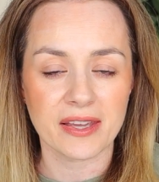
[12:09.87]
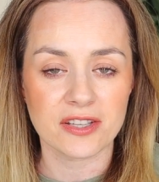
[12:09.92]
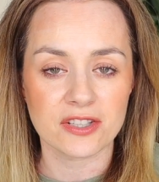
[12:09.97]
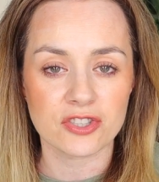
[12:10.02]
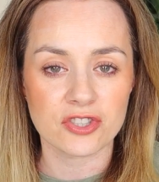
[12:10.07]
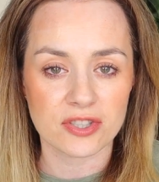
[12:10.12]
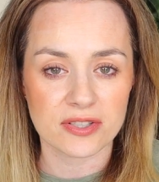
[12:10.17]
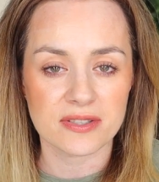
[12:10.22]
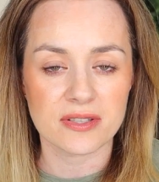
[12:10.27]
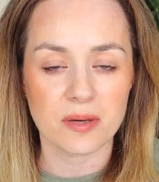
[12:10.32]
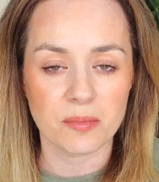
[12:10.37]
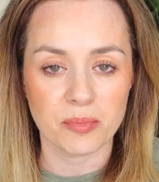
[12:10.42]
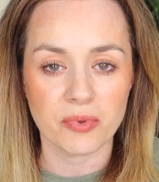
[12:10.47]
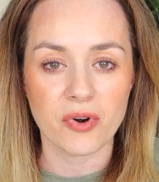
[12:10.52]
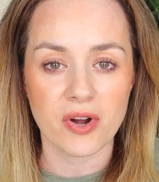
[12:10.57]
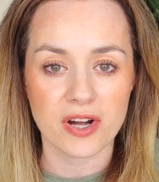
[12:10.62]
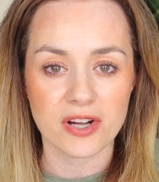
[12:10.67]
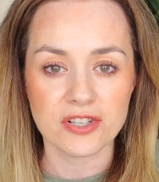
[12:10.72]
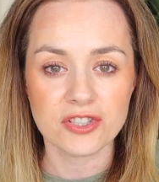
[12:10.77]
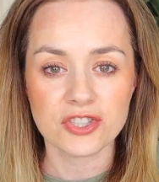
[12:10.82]
It's just a
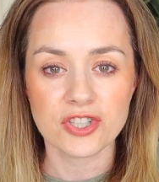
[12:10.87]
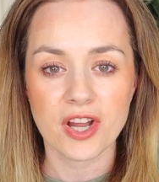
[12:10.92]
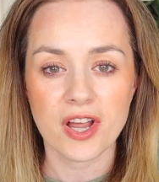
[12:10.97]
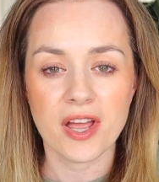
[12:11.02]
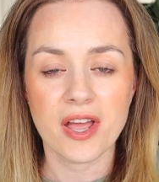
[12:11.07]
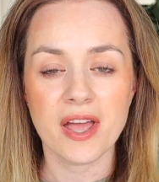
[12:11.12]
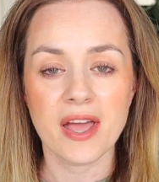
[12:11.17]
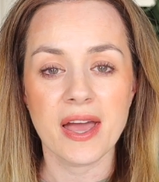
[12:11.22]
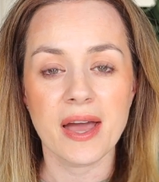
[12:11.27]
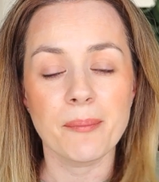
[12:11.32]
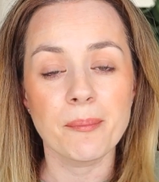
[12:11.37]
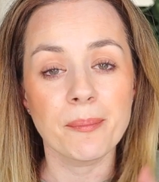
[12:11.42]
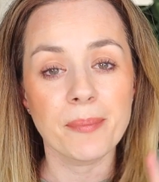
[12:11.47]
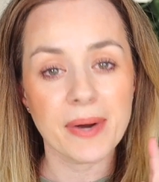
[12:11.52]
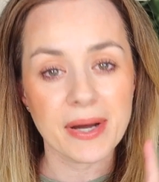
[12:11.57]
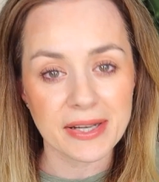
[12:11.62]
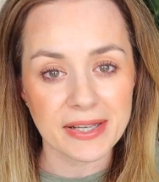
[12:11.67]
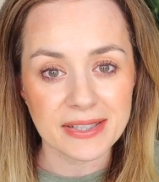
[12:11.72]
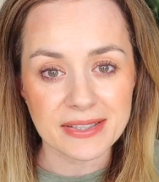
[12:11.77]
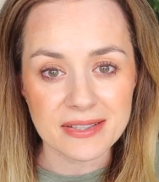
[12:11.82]
brush,
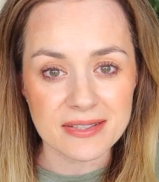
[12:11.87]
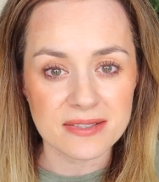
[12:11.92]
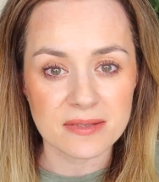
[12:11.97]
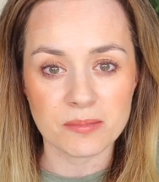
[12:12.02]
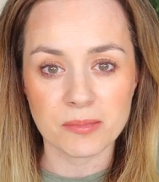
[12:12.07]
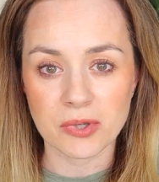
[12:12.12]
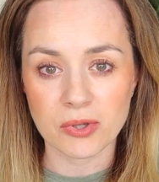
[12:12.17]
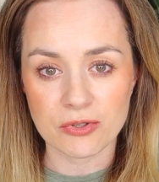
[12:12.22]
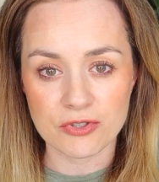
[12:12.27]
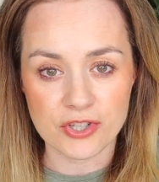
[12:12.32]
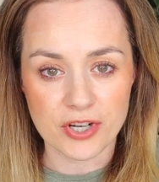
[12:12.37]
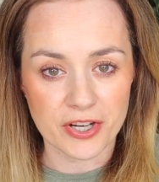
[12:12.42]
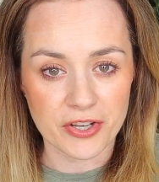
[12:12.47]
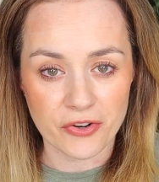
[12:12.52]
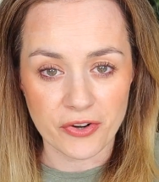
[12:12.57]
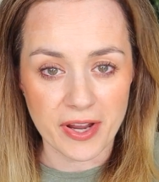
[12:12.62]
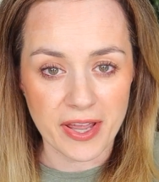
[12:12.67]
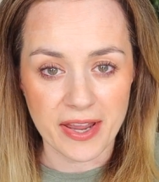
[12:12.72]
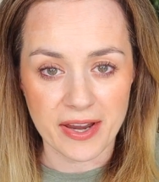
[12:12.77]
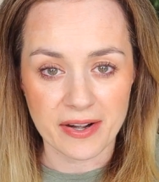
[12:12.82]
but it doesn't blow dry
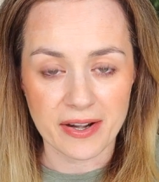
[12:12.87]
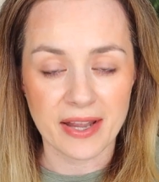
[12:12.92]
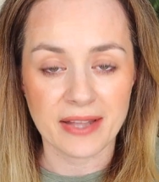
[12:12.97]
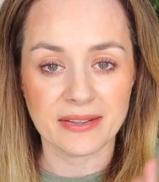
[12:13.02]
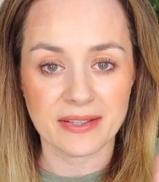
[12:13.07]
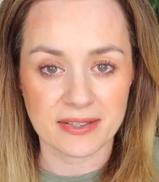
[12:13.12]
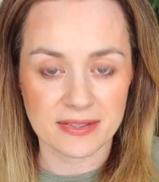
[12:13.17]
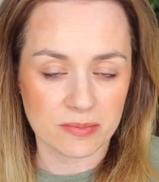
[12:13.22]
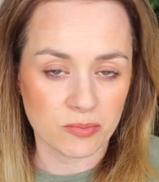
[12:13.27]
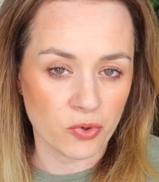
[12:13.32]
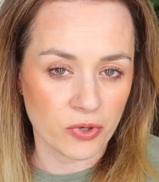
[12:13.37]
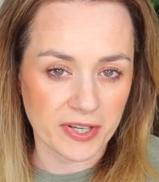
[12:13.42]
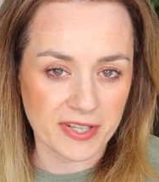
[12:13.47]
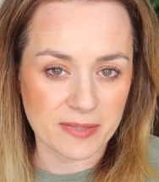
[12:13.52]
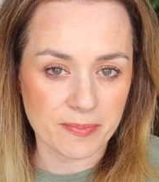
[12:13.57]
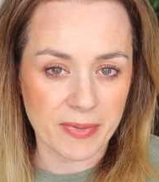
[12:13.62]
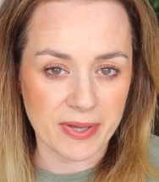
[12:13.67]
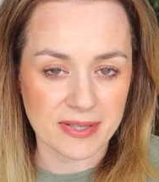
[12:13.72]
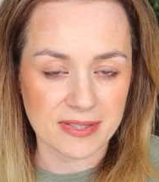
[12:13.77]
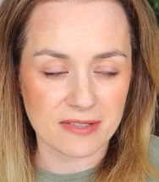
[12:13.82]
your hair, and that's more
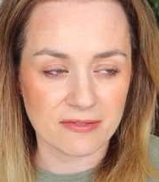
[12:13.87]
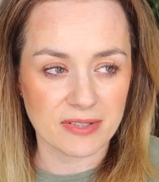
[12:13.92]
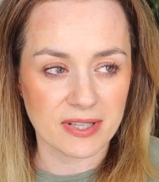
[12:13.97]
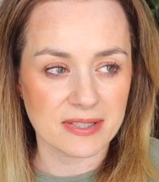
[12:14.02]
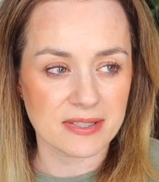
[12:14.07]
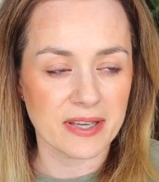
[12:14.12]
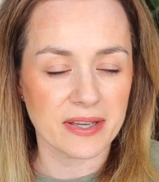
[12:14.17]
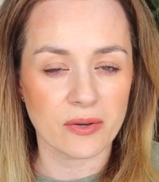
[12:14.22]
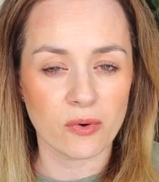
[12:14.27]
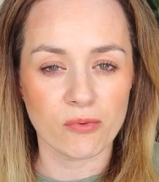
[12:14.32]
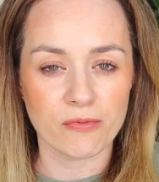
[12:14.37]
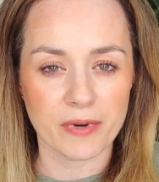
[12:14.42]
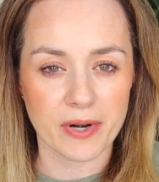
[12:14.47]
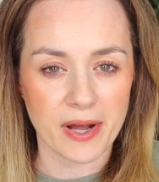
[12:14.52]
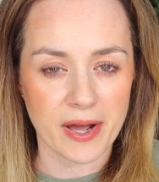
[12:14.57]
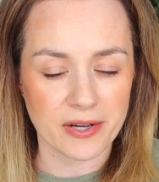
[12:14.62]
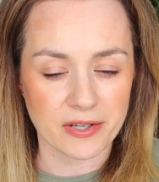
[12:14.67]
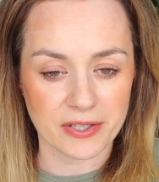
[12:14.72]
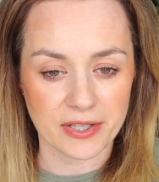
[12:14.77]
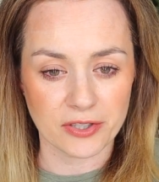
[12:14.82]
expensive. That's like over
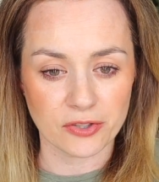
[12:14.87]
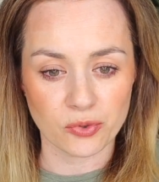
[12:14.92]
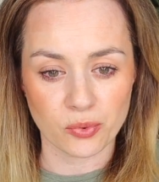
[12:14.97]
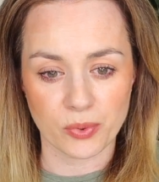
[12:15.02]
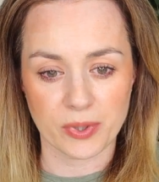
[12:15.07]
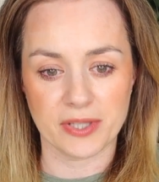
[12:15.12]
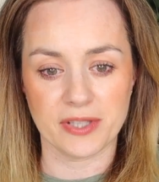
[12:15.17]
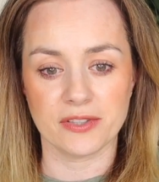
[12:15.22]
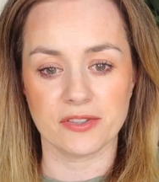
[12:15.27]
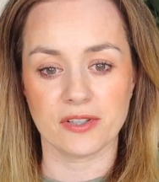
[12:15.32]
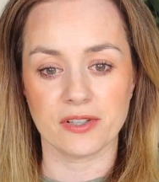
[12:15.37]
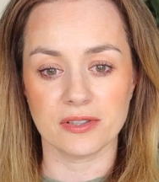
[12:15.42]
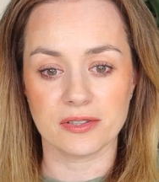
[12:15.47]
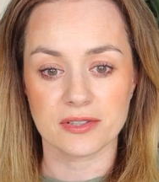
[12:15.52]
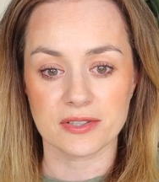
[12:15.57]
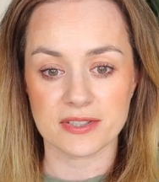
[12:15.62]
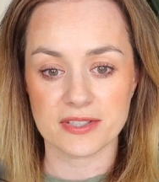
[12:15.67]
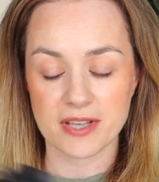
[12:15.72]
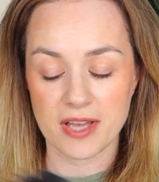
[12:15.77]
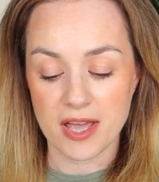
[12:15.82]

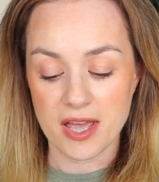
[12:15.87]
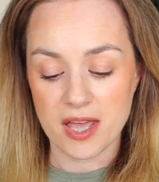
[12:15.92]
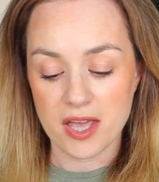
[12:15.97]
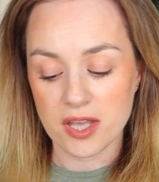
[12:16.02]
$120.